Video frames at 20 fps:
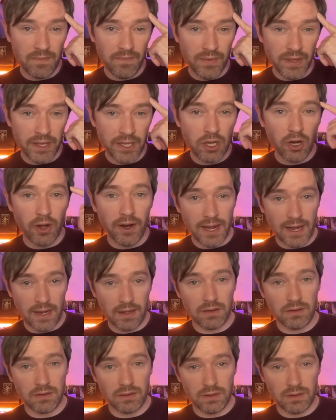He got at
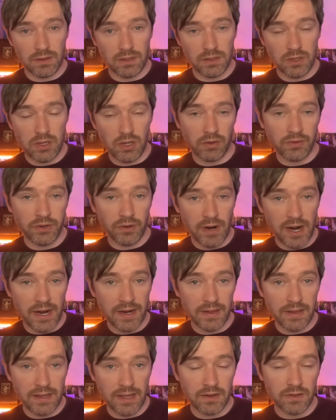Yonderan
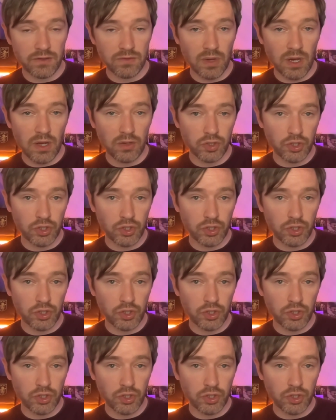at the end as well.